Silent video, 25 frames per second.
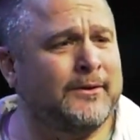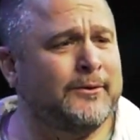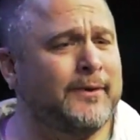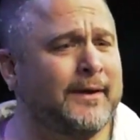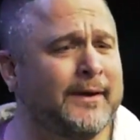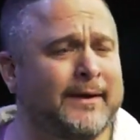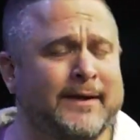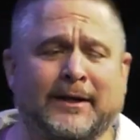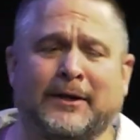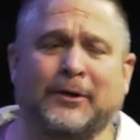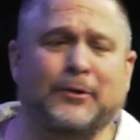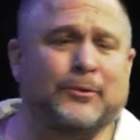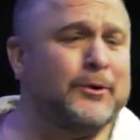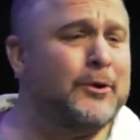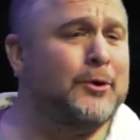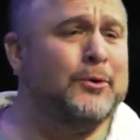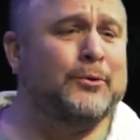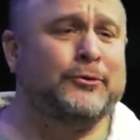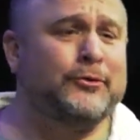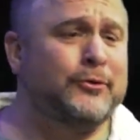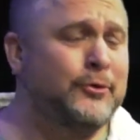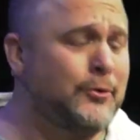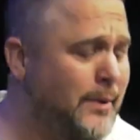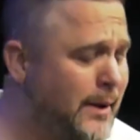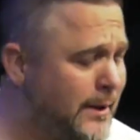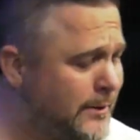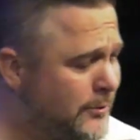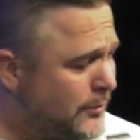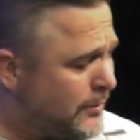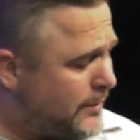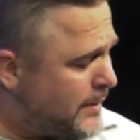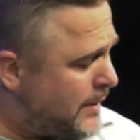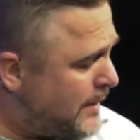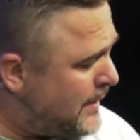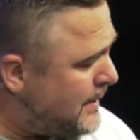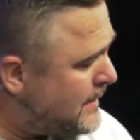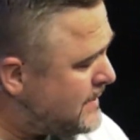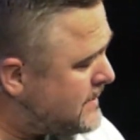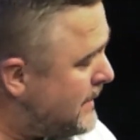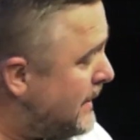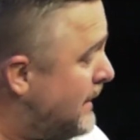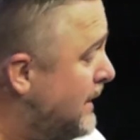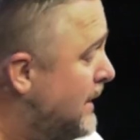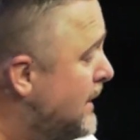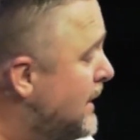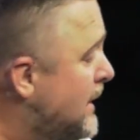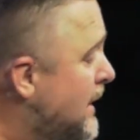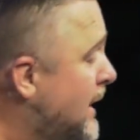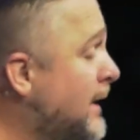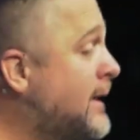You think he don't use you and your kids?
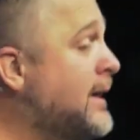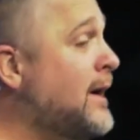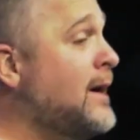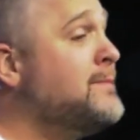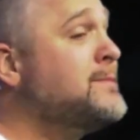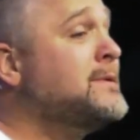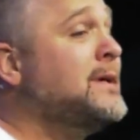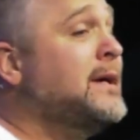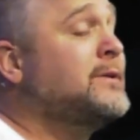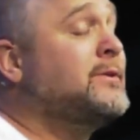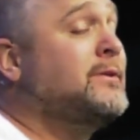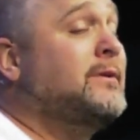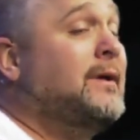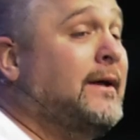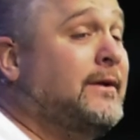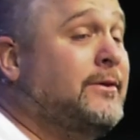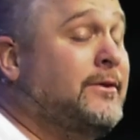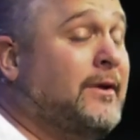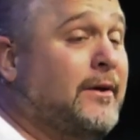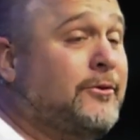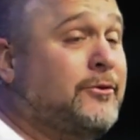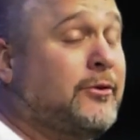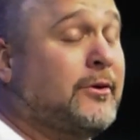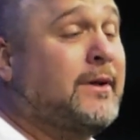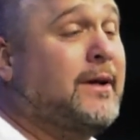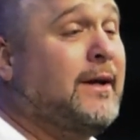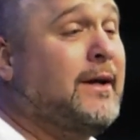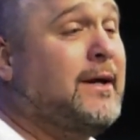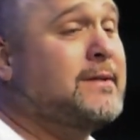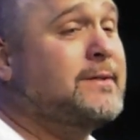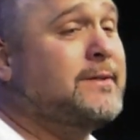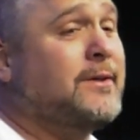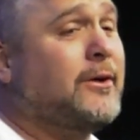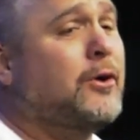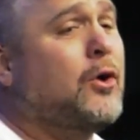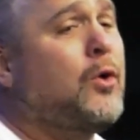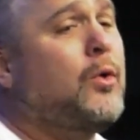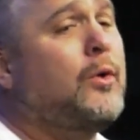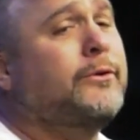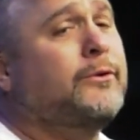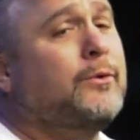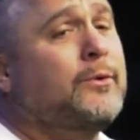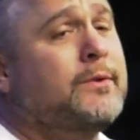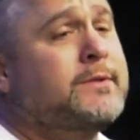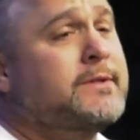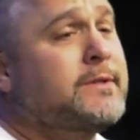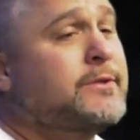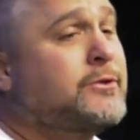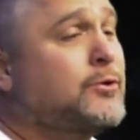He comes at your kids, they're going through a